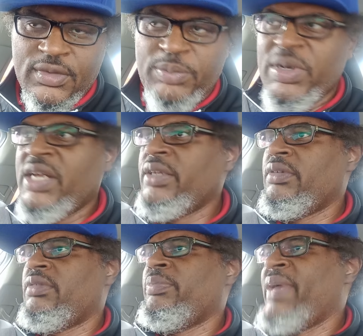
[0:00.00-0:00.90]
But
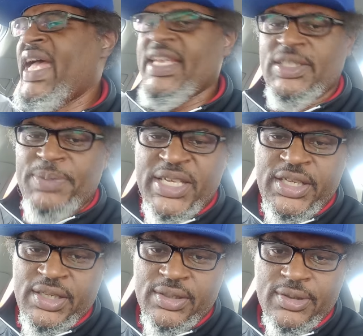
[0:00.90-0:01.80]
bad
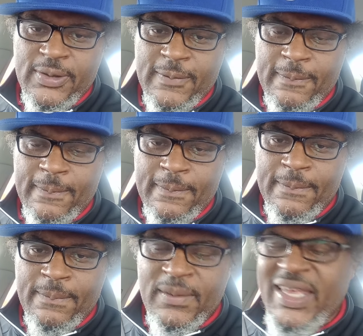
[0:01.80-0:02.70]
spending.
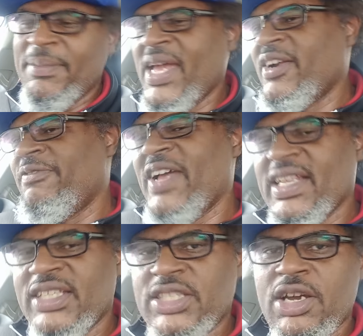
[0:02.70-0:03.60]
As a matter of
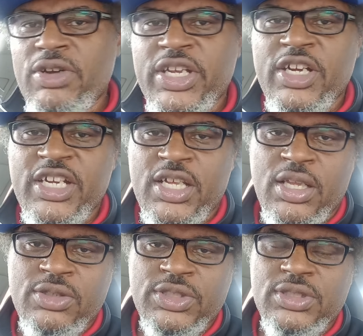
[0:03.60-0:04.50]
fact, let's go here and
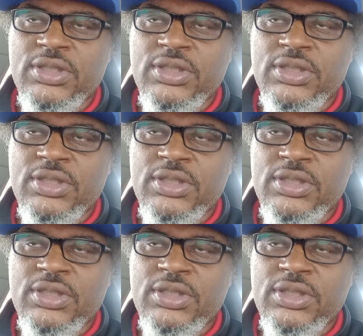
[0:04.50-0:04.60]
close.